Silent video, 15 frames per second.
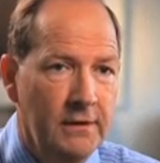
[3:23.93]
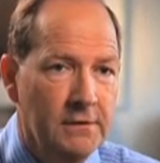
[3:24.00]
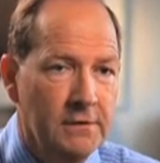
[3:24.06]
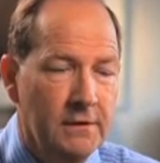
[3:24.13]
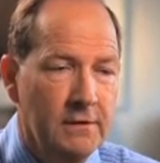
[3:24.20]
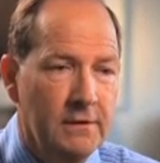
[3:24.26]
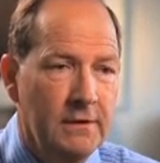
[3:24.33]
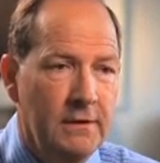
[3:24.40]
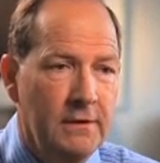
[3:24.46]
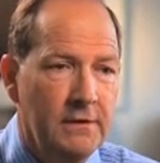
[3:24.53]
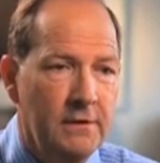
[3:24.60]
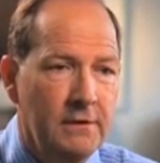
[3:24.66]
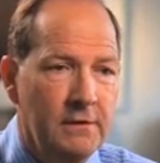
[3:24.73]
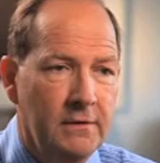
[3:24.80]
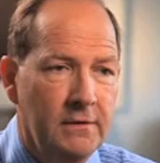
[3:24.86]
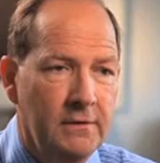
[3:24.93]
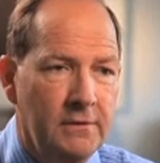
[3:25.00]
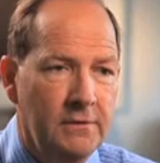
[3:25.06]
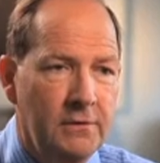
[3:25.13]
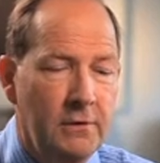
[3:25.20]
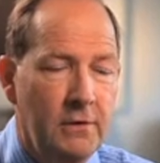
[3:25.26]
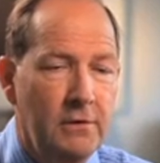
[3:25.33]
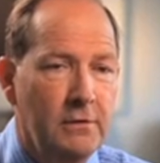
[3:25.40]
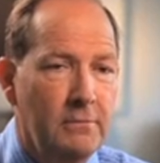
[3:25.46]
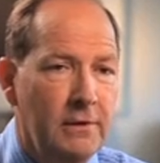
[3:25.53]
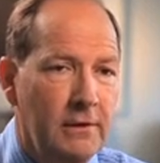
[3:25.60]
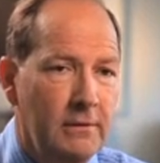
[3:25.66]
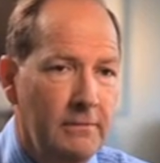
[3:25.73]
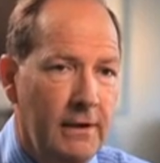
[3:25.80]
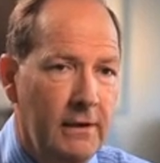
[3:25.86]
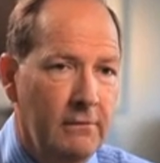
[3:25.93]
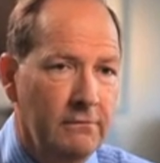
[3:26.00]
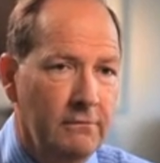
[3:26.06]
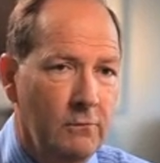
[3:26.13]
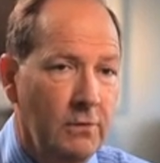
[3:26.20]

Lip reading: So the 200 million barrels,